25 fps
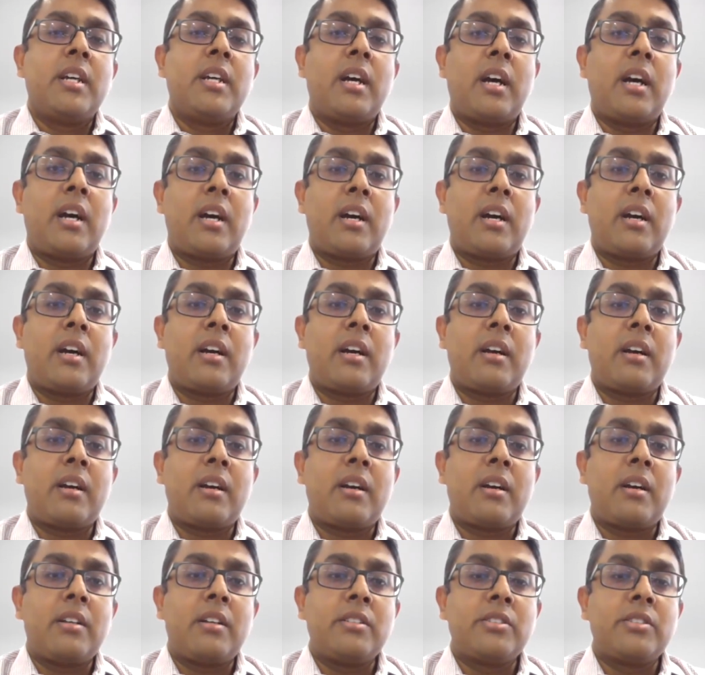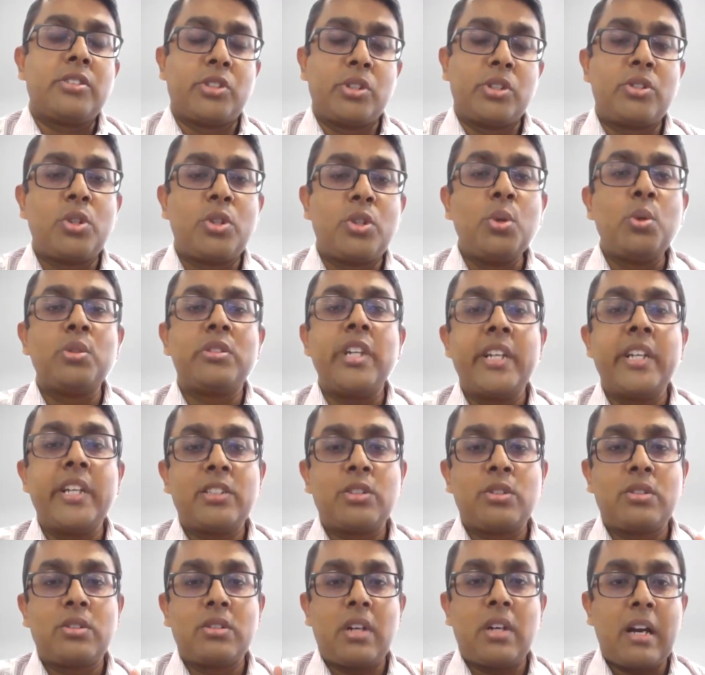so two
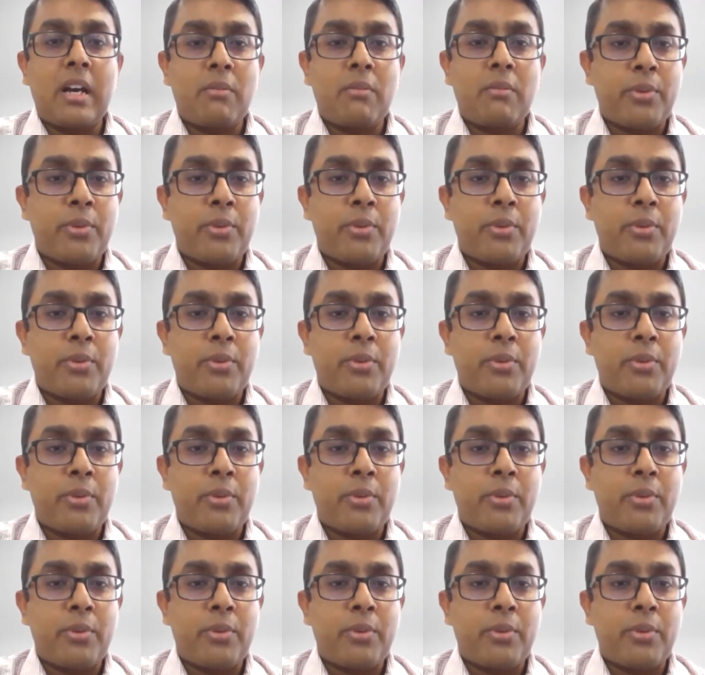things.